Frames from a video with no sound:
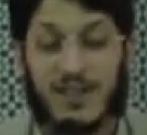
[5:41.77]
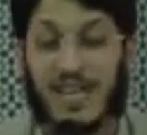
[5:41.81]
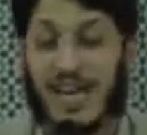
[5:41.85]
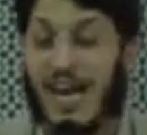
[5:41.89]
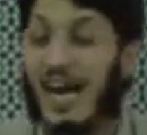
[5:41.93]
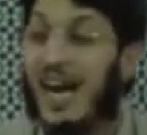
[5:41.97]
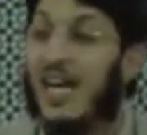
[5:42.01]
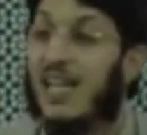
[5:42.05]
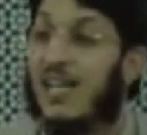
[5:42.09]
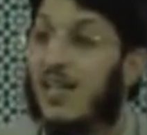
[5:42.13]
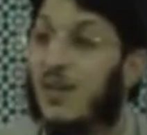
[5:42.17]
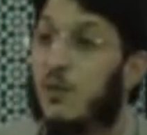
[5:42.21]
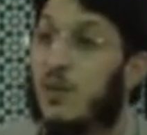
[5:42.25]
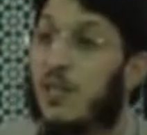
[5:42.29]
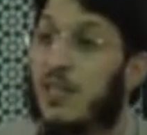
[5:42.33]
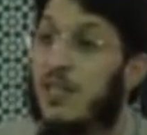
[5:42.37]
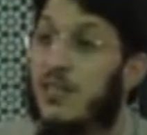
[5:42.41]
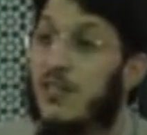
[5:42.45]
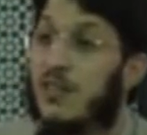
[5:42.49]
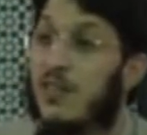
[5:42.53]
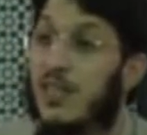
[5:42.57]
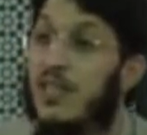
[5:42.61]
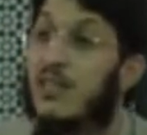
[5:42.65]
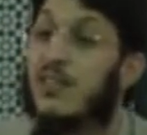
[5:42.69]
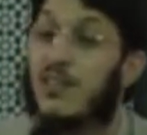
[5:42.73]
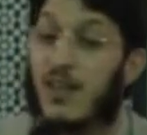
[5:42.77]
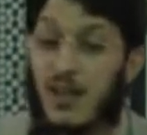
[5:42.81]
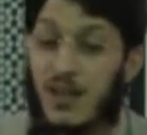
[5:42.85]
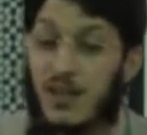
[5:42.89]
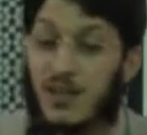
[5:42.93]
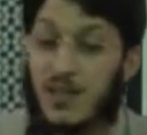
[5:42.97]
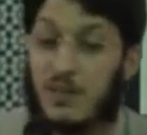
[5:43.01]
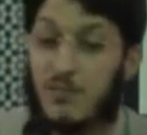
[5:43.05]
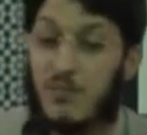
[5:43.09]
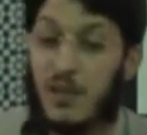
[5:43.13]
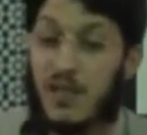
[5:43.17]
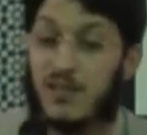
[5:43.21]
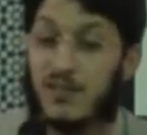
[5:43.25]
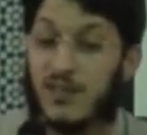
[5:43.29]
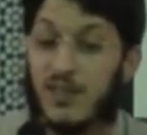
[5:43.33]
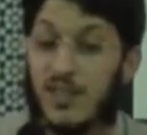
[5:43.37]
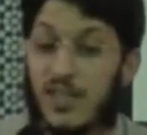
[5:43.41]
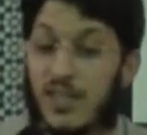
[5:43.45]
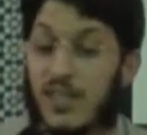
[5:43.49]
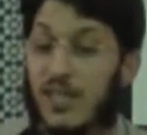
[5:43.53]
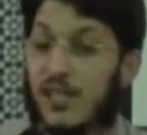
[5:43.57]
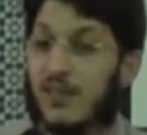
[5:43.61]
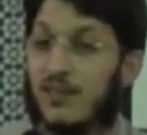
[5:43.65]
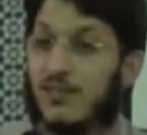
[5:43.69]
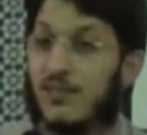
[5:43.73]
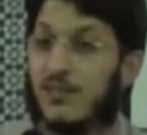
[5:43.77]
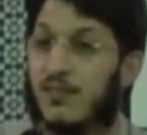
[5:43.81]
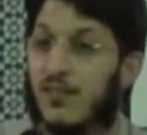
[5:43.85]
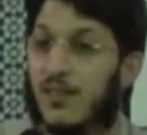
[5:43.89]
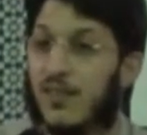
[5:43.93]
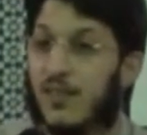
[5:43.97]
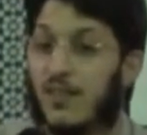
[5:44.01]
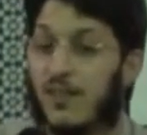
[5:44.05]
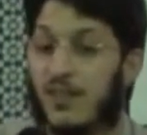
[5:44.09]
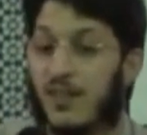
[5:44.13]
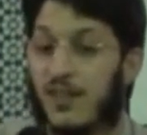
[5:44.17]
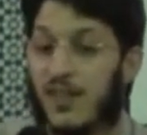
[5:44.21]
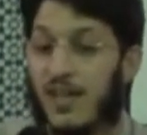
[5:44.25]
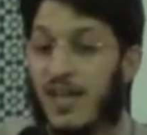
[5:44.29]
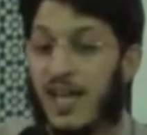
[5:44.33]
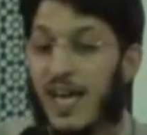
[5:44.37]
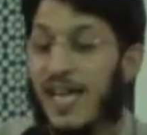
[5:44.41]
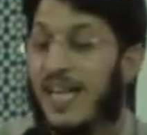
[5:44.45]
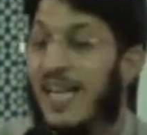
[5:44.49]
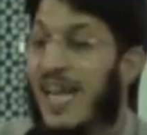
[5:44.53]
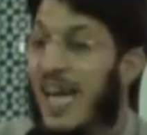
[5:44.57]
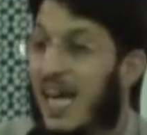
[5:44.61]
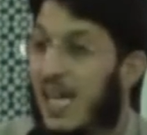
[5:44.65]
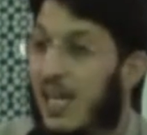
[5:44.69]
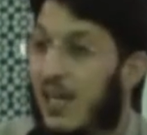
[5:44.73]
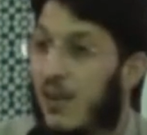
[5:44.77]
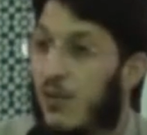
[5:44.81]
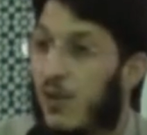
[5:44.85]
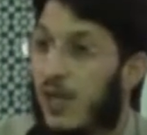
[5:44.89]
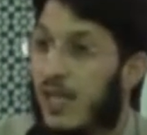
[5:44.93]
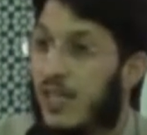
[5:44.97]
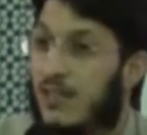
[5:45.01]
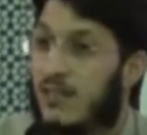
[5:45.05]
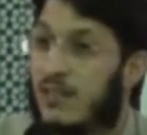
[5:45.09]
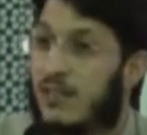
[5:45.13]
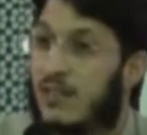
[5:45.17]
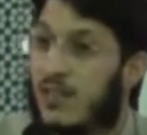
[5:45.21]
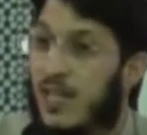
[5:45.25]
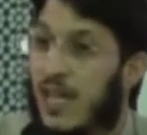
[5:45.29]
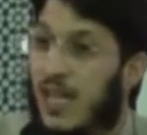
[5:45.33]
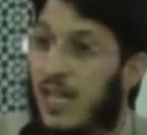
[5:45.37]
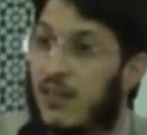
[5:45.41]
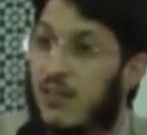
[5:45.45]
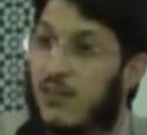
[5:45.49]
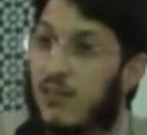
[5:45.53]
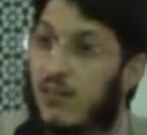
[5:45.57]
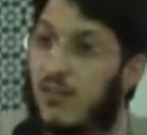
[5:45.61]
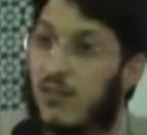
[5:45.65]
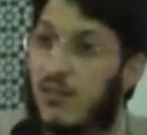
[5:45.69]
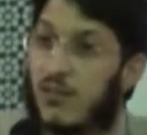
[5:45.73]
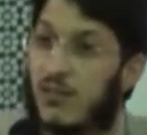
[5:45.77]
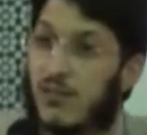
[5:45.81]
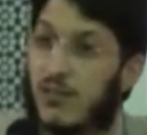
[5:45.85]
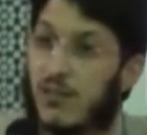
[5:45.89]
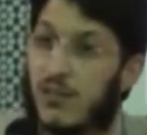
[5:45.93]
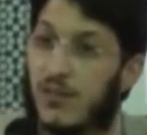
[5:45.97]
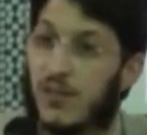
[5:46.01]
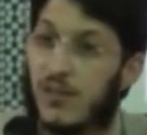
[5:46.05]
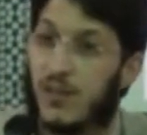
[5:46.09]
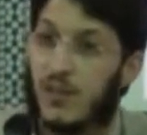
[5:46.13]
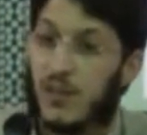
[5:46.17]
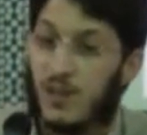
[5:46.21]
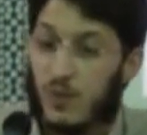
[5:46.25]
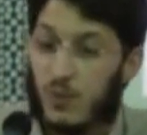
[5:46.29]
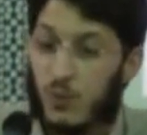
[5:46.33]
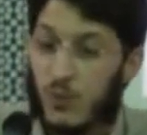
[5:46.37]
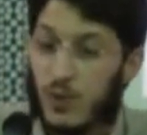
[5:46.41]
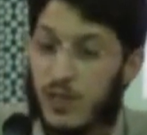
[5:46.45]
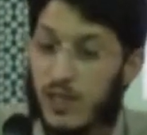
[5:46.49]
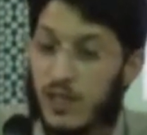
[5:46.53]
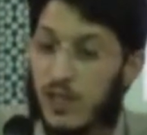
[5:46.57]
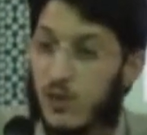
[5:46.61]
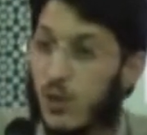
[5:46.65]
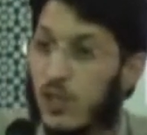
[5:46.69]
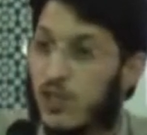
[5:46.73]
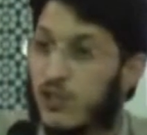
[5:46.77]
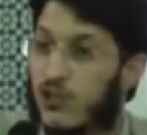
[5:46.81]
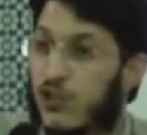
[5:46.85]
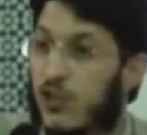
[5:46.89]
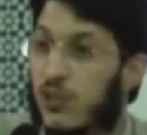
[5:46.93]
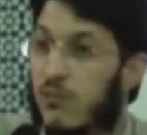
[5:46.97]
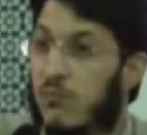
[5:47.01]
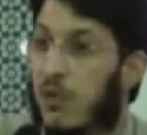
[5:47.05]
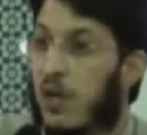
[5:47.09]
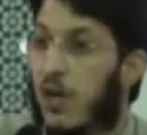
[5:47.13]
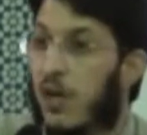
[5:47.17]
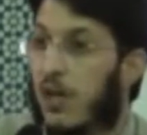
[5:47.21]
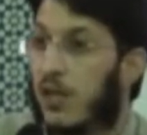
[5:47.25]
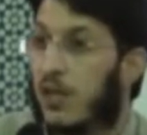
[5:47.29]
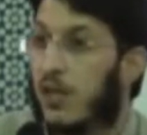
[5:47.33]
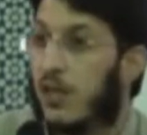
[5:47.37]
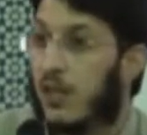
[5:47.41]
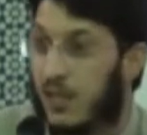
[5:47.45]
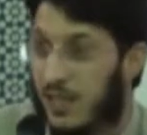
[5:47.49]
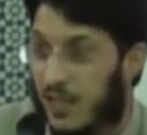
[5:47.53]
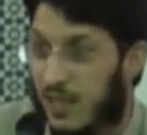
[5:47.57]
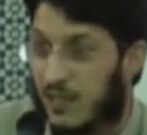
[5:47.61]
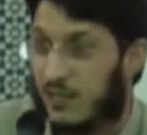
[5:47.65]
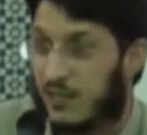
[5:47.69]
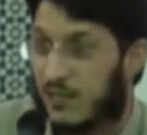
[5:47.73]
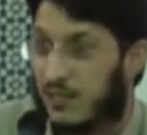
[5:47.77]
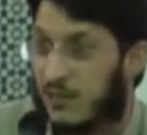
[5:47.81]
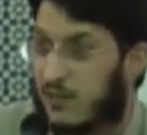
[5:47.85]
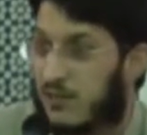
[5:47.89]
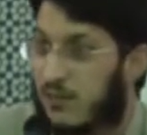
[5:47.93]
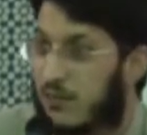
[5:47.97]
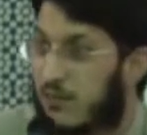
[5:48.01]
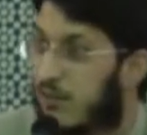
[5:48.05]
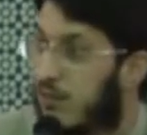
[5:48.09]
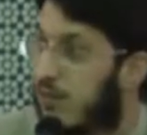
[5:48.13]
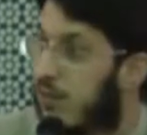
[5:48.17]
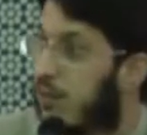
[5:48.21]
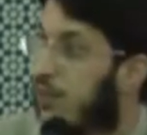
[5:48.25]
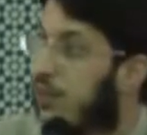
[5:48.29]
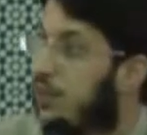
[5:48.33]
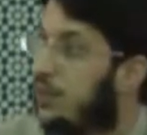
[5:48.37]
the Alawis, these are the Batinis. An Alawite state with a question mark, yes.